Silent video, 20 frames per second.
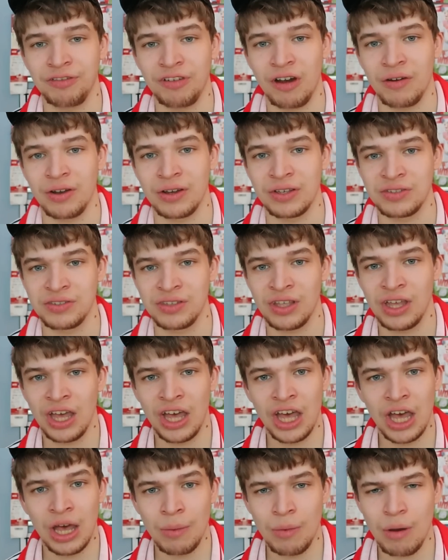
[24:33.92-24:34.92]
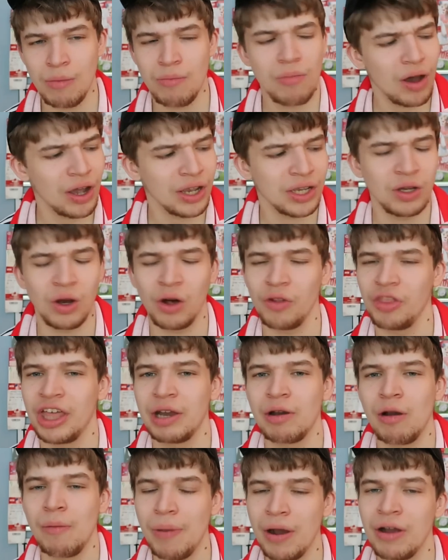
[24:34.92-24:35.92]
Forest, but my God, they
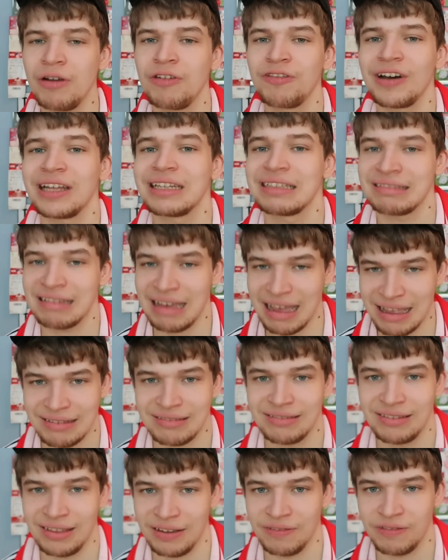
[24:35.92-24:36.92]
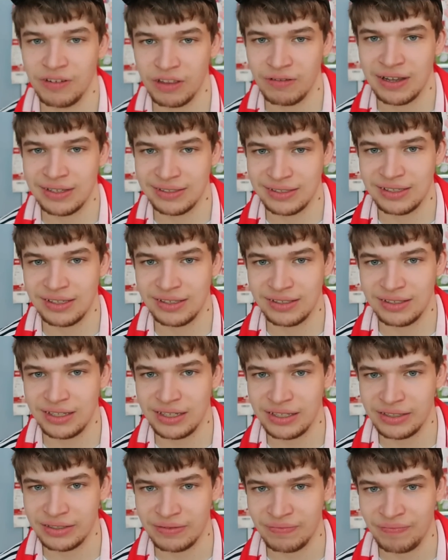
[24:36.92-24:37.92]
were both fantastic for the rest of the
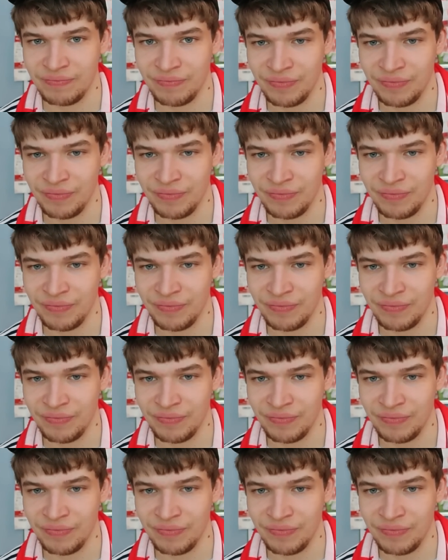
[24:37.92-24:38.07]
season.